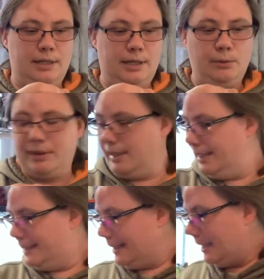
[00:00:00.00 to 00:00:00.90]
Deal with it
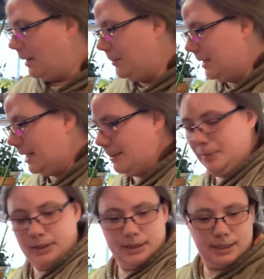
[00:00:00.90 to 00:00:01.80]
as it comes up,
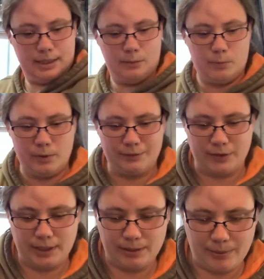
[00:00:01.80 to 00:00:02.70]
and it won't ever
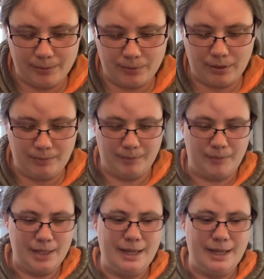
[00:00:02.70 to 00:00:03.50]
get to be a problem.